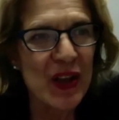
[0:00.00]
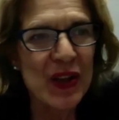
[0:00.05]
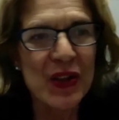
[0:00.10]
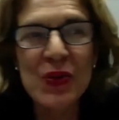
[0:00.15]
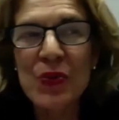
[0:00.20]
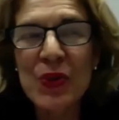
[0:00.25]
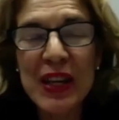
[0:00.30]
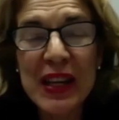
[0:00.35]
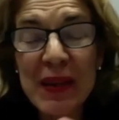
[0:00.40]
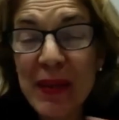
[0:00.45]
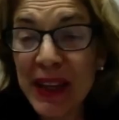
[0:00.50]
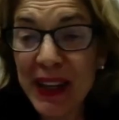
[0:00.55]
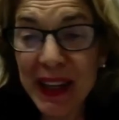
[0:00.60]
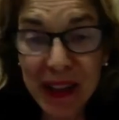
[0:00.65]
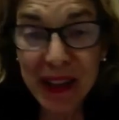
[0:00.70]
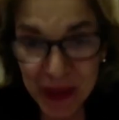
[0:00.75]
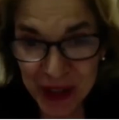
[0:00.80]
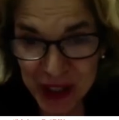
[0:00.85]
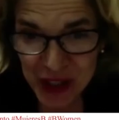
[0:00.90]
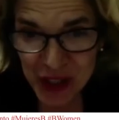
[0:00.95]
You really made a
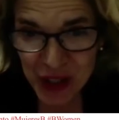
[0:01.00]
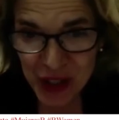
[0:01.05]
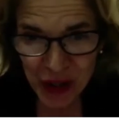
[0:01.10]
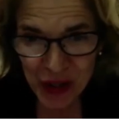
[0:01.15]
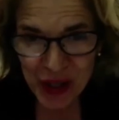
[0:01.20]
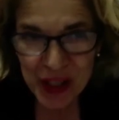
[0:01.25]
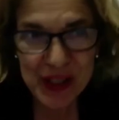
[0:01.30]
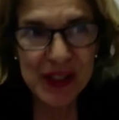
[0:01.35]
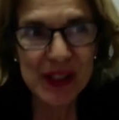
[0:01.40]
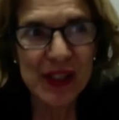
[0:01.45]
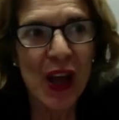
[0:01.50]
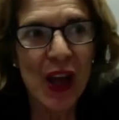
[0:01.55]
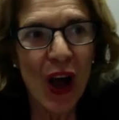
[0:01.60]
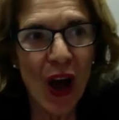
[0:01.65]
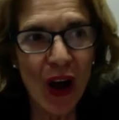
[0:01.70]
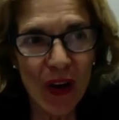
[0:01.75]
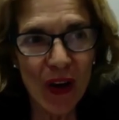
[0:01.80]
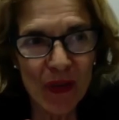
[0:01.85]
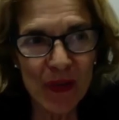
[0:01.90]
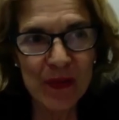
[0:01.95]
great choice
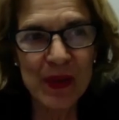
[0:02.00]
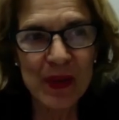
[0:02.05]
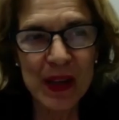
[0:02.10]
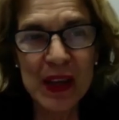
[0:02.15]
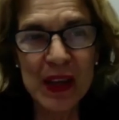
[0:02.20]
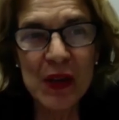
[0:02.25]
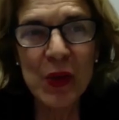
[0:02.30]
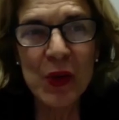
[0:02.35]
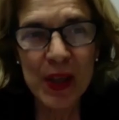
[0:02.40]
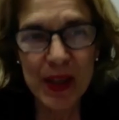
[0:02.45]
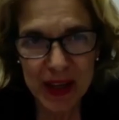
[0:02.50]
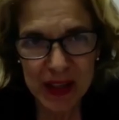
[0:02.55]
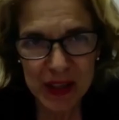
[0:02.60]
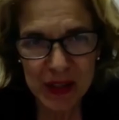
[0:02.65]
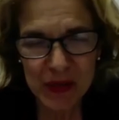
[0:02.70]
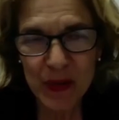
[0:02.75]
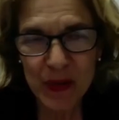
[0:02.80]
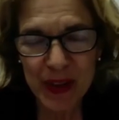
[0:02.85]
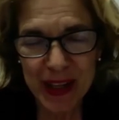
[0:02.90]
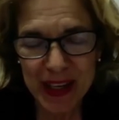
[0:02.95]
of being with
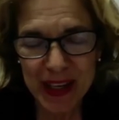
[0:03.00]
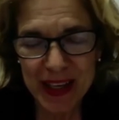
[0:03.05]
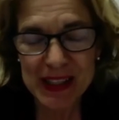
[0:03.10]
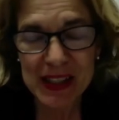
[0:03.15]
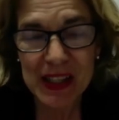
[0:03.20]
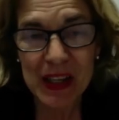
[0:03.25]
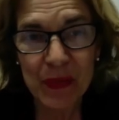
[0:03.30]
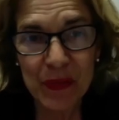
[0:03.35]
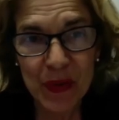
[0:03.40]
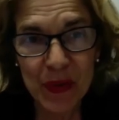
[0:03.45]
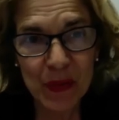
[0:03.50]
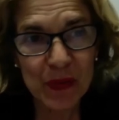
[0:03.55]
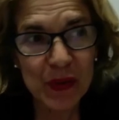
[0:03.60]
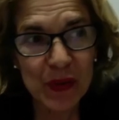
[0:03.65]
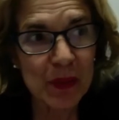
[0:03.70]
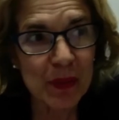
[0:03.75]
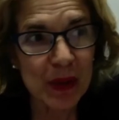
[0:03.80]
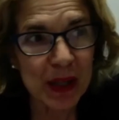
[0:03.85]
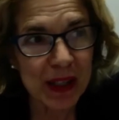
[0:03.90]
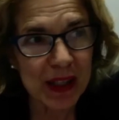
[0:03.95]
us for the next
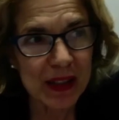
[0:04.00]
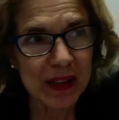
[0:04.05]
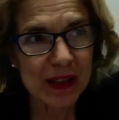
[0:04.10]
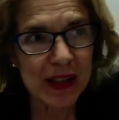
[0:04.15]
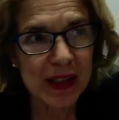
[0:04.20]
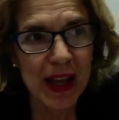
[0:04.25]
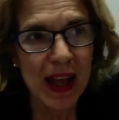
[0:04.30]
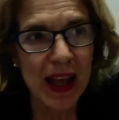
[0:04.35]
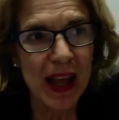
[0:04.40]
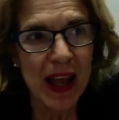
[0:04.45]
50 minutes.